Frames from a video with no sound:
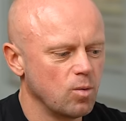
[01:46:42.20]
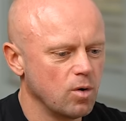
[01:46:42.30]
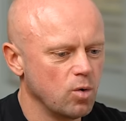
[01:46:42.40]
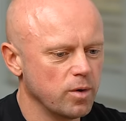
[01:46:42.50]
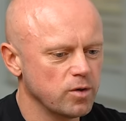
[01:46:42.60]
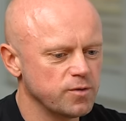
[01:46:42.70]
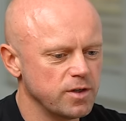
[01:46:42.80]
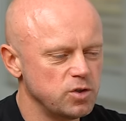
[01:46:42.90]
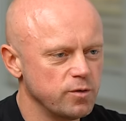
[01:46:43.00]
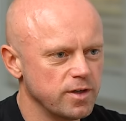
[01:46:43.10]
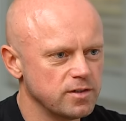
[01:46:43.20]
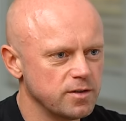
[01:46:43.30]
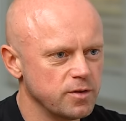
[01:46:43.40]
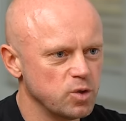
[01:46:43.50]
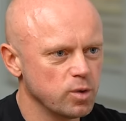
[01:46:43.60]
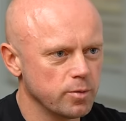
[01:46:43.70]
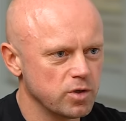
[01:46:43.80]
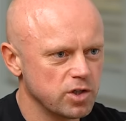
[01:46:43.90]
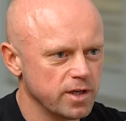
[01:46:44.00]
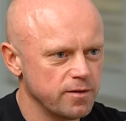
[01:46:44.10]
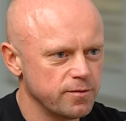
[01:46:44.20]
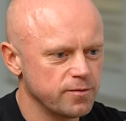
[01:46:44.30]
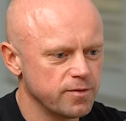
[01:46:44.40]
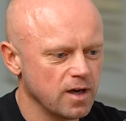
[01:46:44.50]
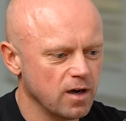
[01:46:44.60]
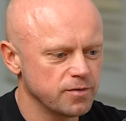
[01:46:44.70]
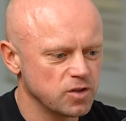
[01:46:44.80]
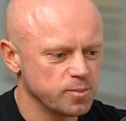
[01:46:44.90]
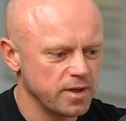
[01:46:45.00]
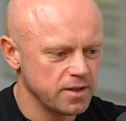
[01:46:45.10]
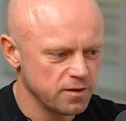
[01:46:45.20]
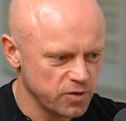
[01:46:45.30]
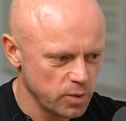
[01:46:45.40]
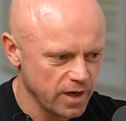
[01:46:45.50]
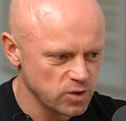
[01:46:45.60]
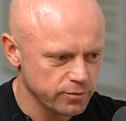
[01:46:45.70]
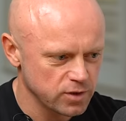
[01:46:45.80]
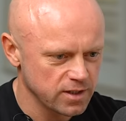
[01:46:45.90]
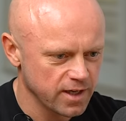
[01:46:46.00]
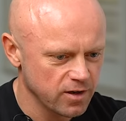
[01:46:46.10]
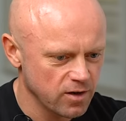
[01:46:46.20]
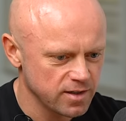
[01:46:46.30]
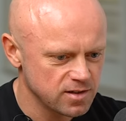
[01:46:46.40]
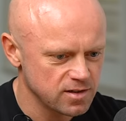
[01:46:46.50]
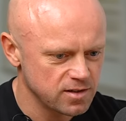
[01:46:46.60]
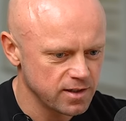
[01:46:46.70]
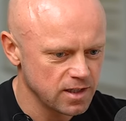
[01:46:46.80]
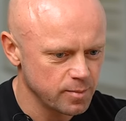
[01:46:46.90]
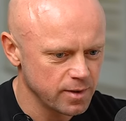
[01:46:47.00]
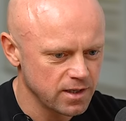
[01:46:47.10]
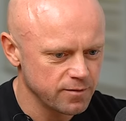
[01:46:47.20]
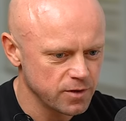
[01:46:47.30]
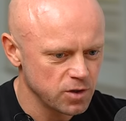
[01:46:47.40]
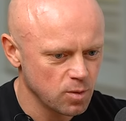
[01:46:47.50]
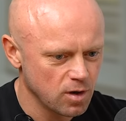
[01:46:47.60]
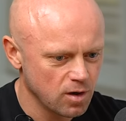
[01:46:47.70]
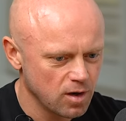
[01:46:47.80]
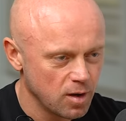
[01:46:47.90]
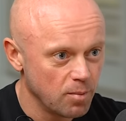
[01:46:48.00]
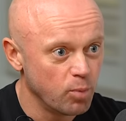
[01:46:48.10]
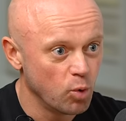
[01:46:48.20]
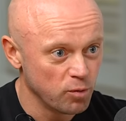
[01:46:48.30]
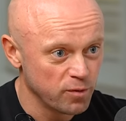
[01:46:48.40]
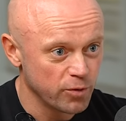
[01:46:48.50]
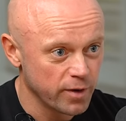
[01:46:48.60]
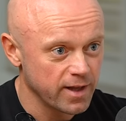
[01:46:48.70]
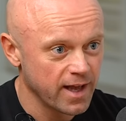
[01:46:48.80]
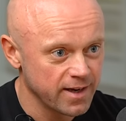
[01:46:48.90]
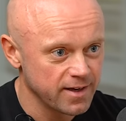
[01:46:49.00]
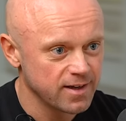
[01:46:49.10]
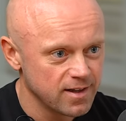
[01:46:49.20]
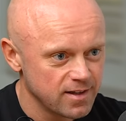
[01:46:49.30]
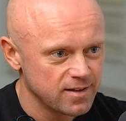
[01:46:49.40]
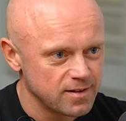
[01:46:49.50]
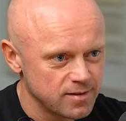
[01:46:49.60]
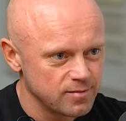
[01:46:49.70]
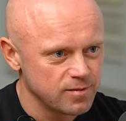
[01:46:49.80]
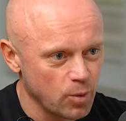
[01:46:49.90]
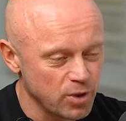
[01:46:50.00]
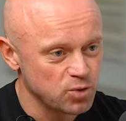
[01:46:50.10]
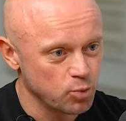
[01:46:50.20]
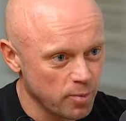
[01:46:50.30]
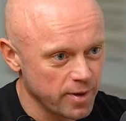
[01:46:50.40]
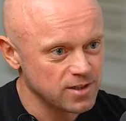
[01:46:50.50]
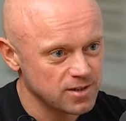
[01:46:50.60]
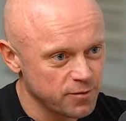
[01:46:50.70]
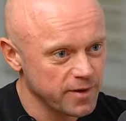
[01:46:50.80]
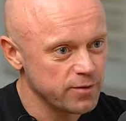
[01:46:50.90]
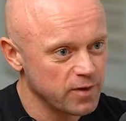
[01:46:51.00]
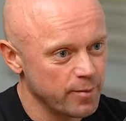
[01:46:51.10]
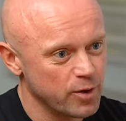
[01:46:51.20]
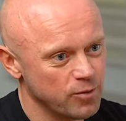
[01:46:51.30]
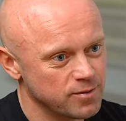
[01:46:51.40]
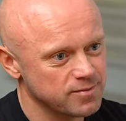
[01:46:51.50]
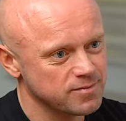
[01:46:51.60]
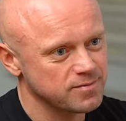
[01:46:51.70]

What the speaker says: Well, all those things you've listed that you want to achieve, after spending a few hours with you today, I sincerely believe that you are born for it, and I wish you all the best, and thank you for coming on.